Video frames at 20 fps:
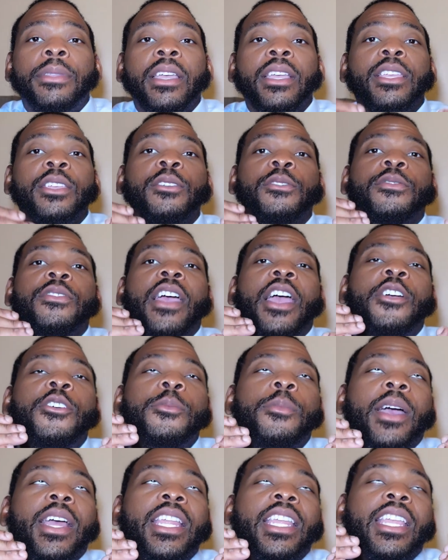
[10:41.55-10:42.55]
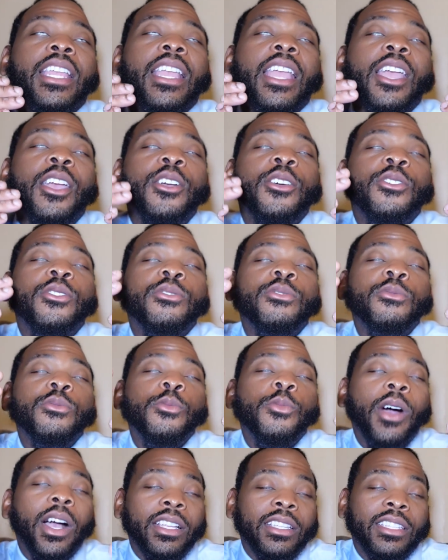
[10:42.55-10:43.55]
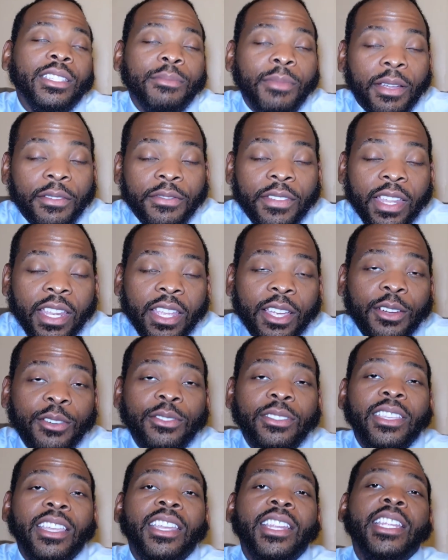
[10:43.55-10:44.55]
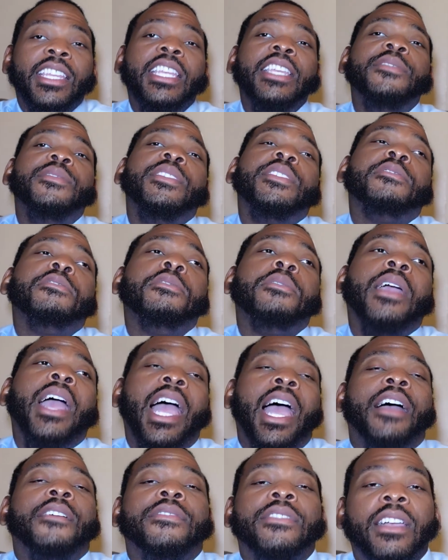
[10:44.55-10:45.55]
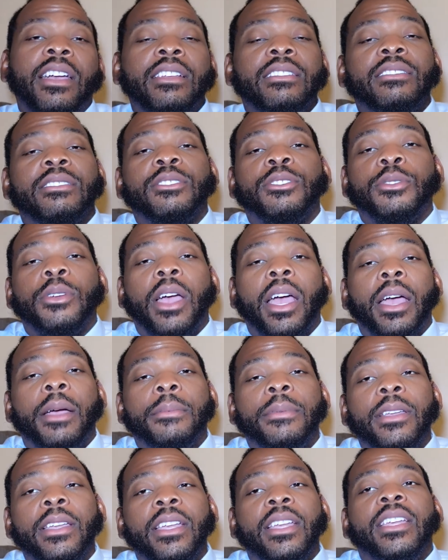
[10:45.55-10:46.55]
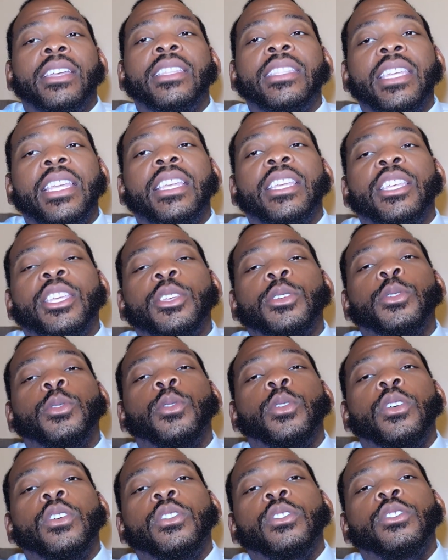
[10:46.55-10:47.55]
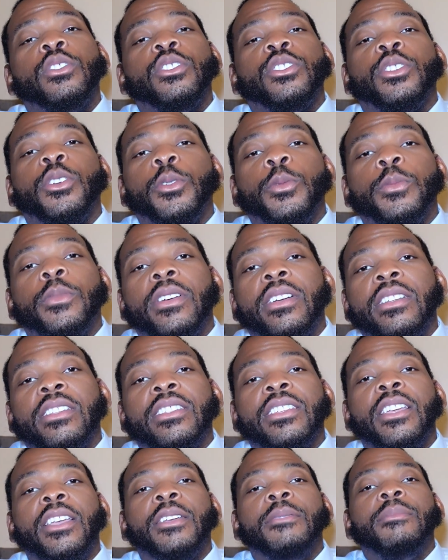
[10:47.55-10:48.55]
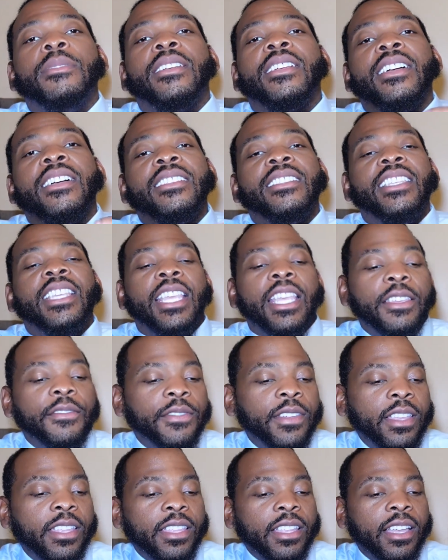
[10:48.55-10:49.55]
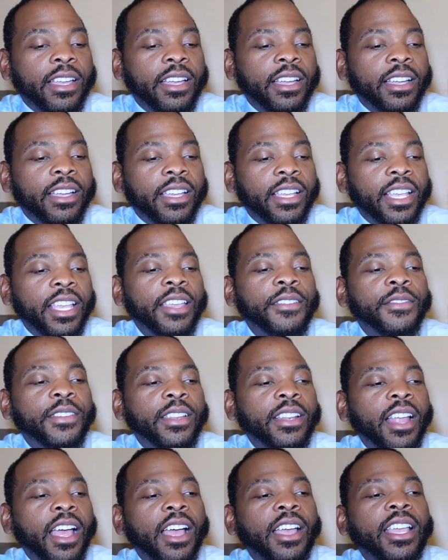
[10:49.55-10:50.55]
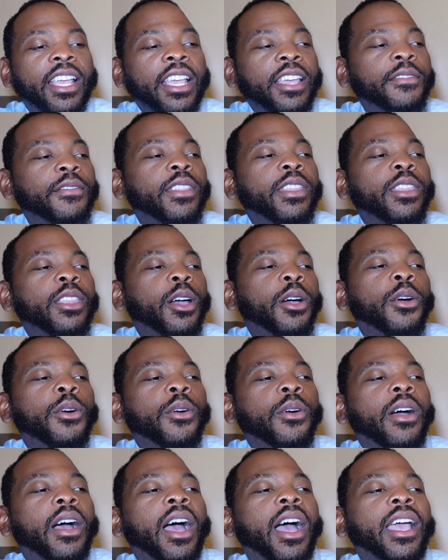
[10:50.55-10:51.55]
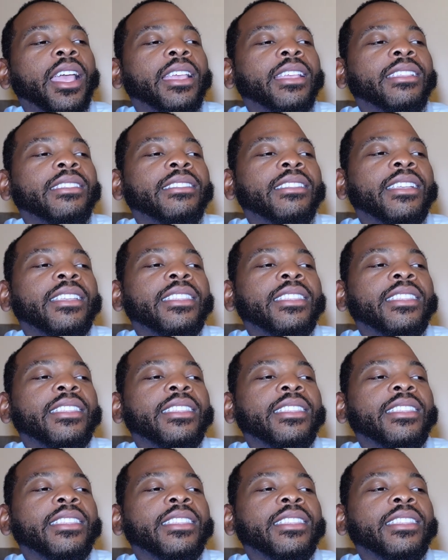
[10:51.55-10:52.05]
Thank you for everybody who watches my videos, and even if you have not subscribed, thank you so much, because even though I